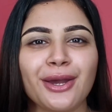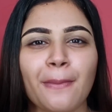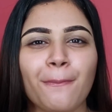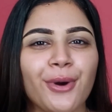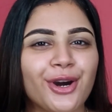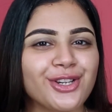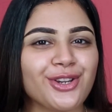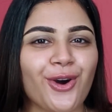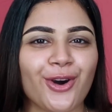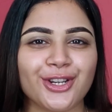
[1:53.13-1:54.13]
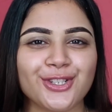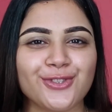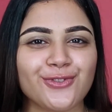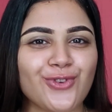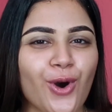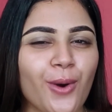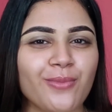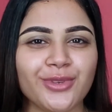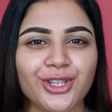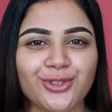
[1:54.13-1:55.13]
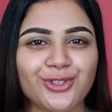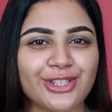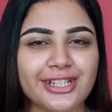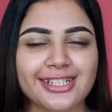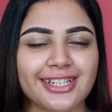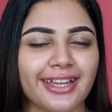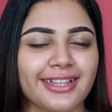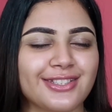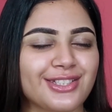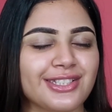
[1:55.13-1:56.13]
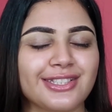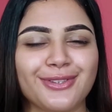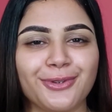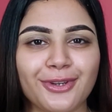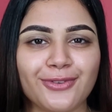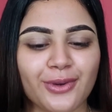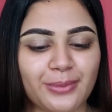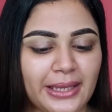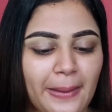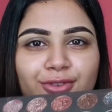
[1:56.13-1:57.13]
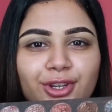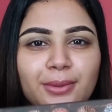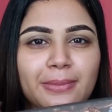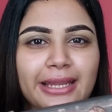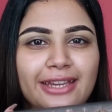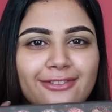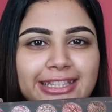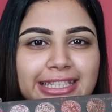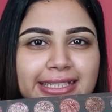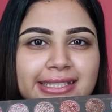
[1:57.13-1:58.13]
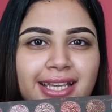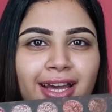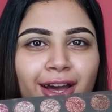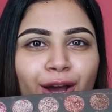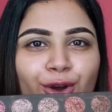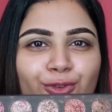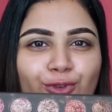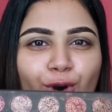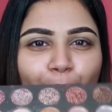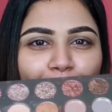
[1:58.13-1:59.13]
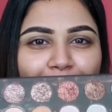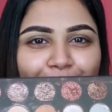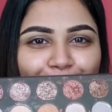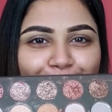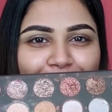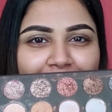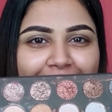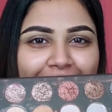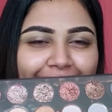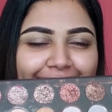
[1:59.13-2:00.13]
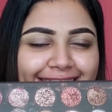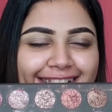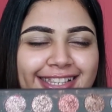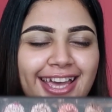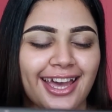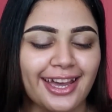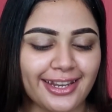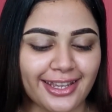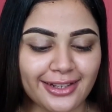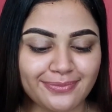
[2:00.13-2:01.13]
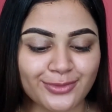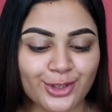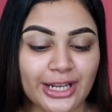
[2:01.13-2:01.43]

Burnt orange warm neutral shades just do it for me. We're gonna play with these warm neutral colors, and yeah, so let's